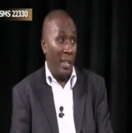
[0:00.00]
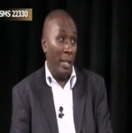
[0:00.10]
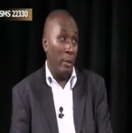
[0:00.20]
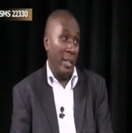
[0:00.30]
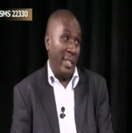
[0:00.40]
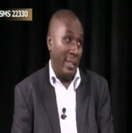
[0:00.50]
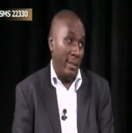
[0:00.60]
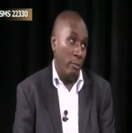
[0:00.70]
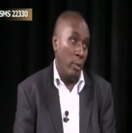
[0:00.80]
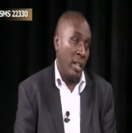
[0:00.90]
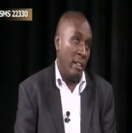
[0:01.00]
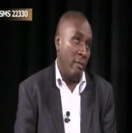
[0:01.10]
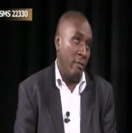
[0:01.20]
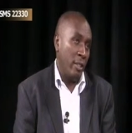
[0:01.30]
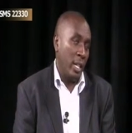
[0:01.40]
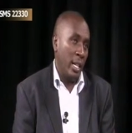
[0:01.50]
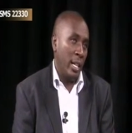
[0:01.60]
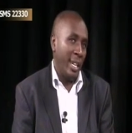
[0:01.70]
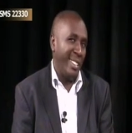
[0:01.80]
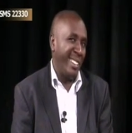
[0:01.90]
Equally, we have
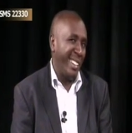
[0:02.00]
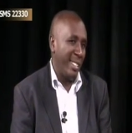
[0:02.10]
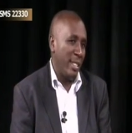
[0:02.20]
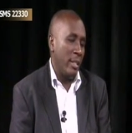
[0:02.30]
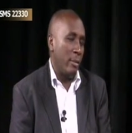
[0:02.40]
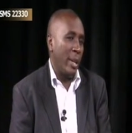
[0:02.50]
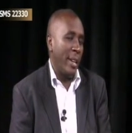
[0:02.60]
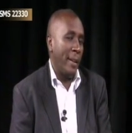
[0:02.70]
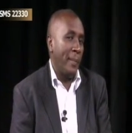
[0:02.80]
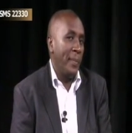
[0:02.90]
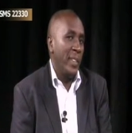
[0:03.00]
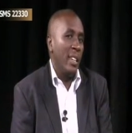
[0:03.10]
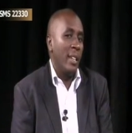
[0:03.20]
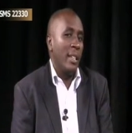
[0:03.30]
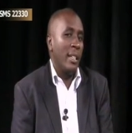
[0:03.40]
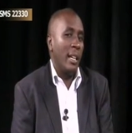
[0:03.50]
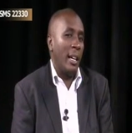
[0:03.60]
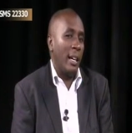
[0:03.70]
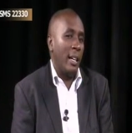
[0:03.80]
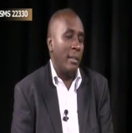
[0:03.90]
had cases where
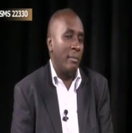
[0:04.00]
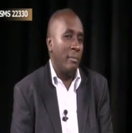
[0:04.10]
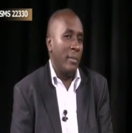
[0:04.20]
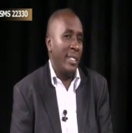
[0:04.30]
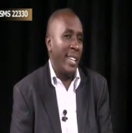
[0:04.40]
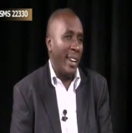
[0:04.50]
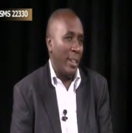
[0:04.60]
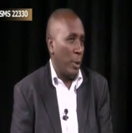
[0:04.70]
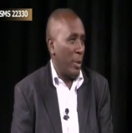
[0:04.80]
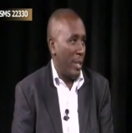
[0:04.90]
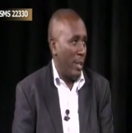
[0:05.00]
diagnoses